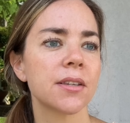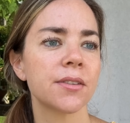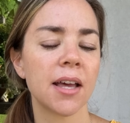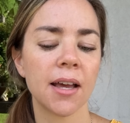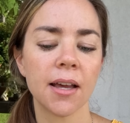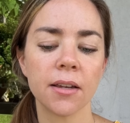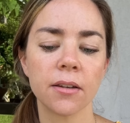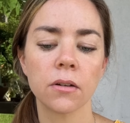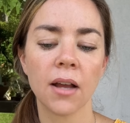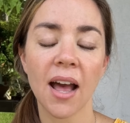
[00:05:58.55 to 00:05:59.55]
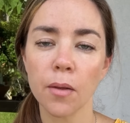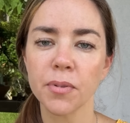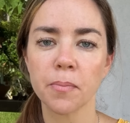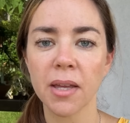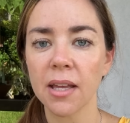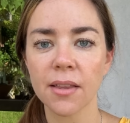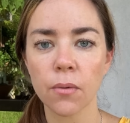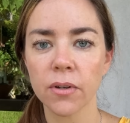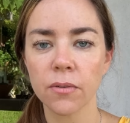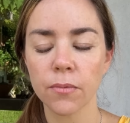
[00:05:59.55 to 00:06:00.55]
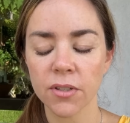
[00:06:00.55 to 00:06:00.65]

that helped me, that would